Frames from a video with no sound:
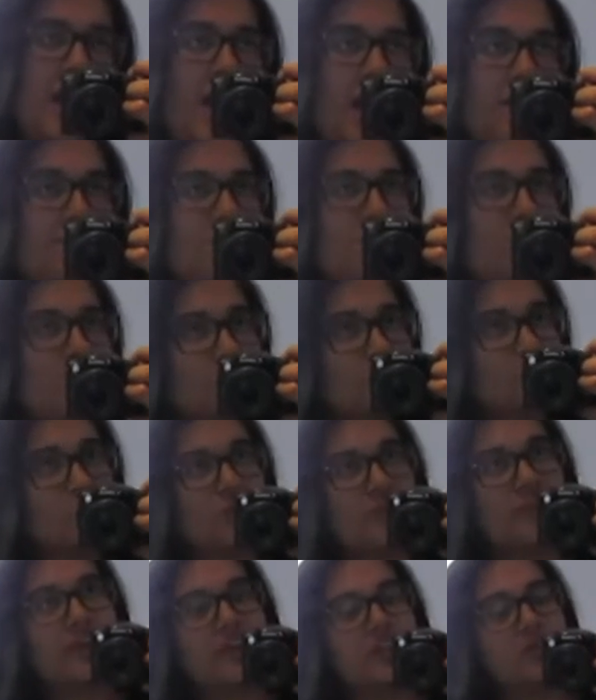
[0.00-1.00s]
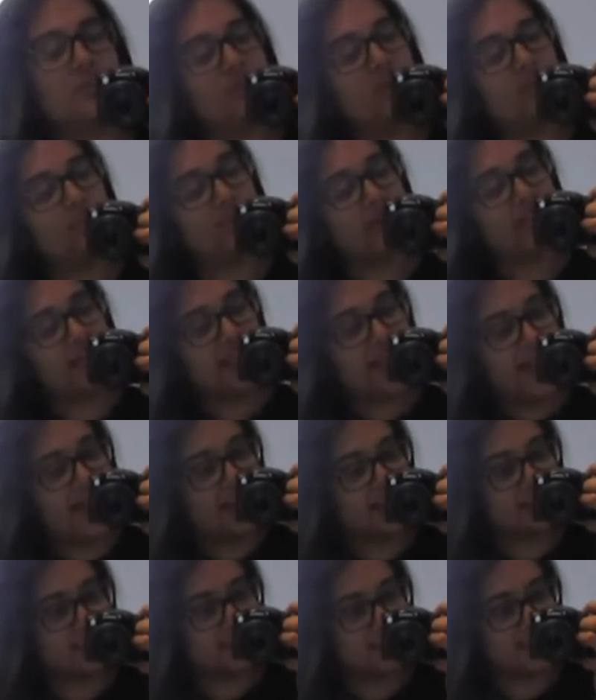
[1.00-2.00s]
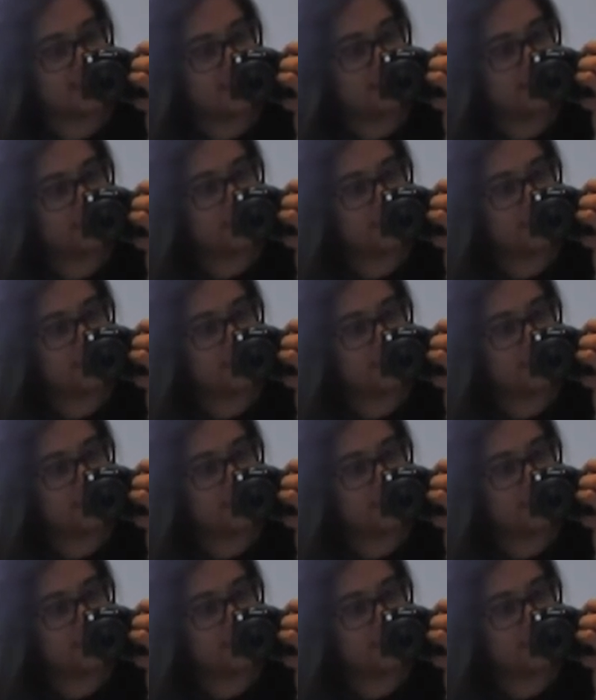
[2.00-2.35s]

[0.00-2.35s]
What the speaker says: I'm not sure if they're going to be bringing actors in,